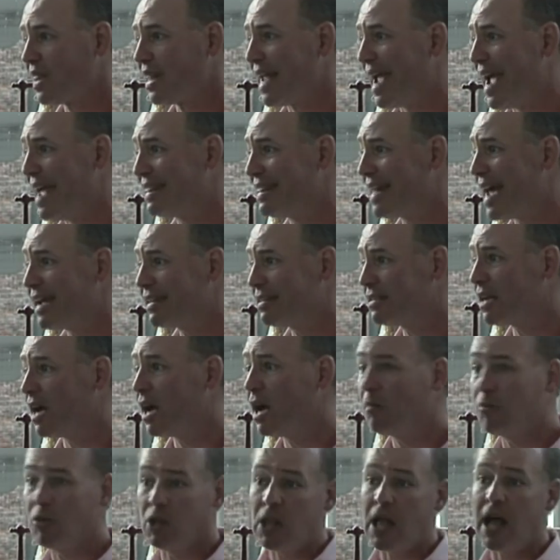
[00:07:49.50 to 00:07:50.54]
At that
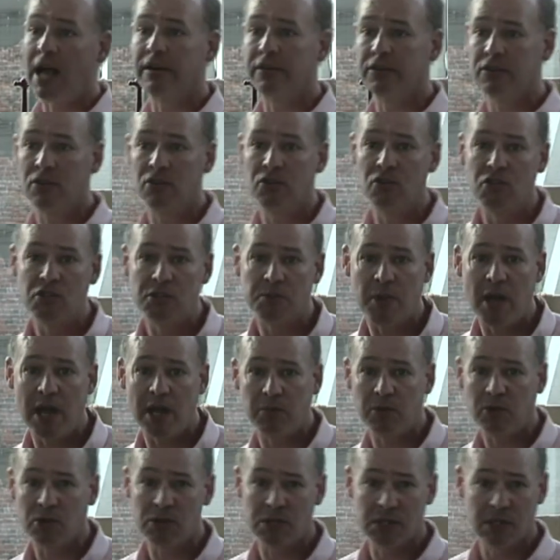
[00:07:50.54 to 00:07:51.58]
time, a lot of the
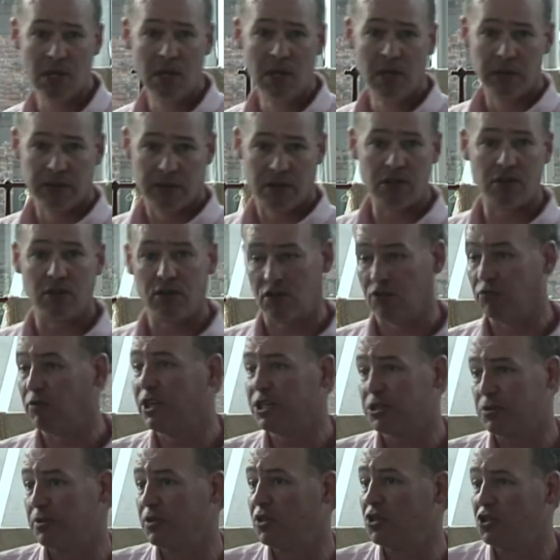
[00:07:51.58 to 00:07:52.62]
newspapers, the, the
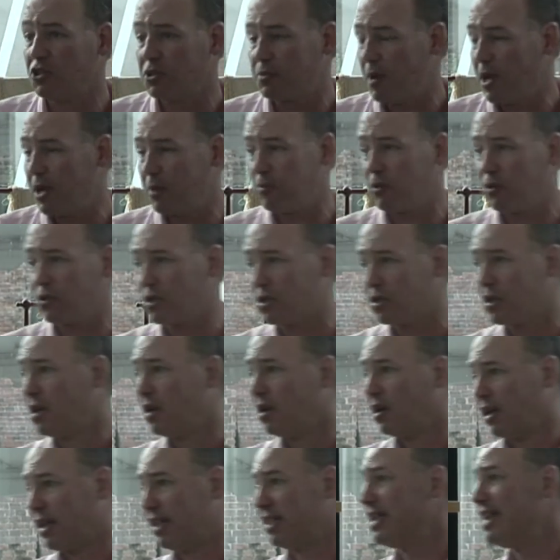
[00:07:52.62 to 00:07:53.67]
Richmond newspapers,
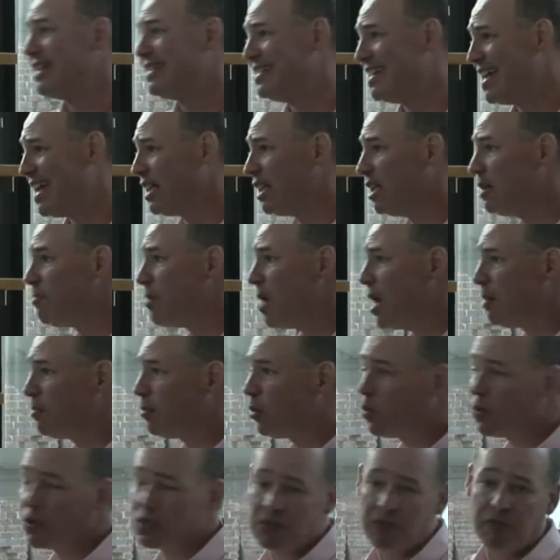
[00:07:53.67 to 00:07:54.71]
a, a daily paper
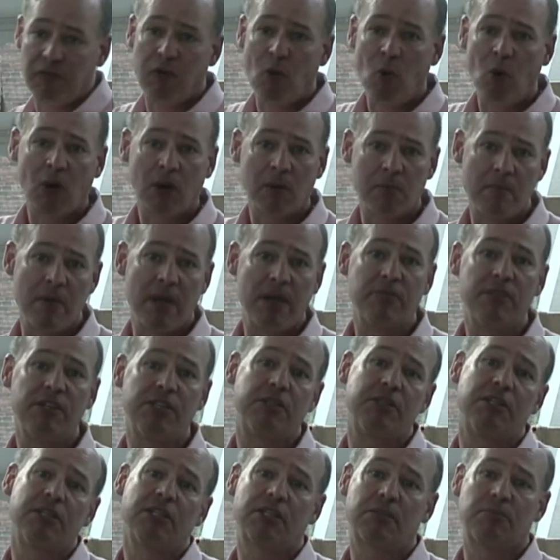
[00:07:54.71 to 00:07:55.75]
was four, maybe
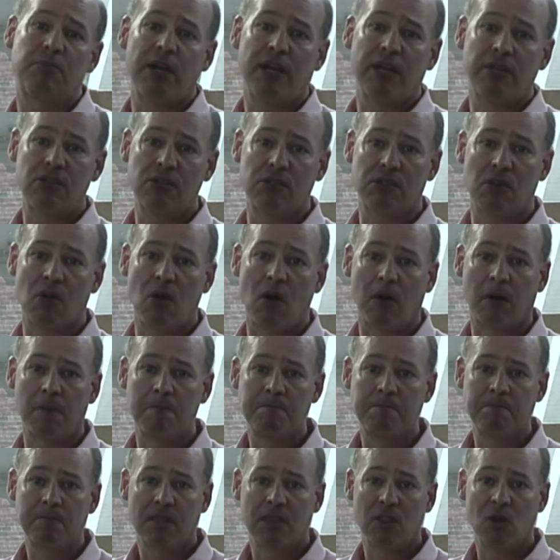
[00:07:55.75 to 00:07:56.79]
six pages long.
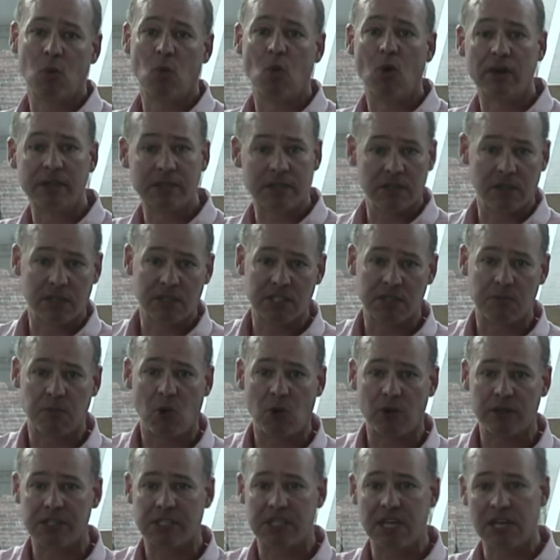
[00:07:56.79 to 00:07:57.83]
There wasn't a
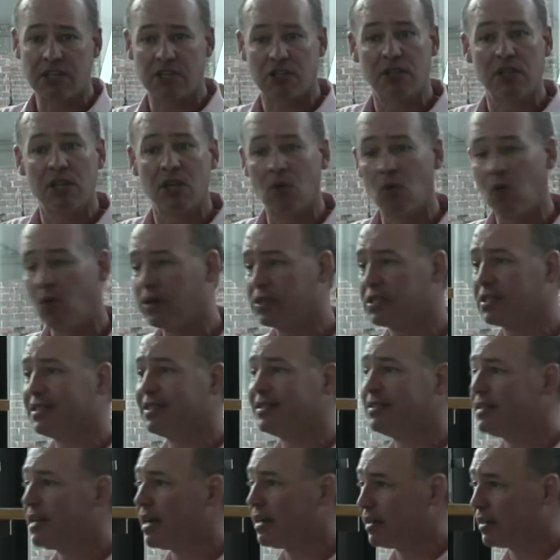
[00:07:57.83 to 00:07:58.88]
sports section, there wasn't a
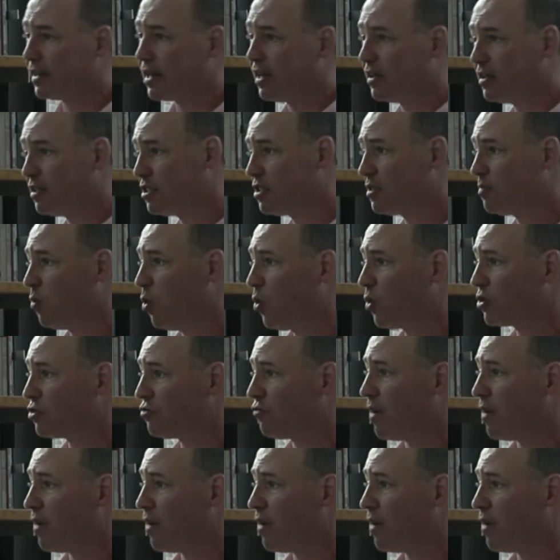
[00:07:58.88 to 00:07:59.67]
dedicated sports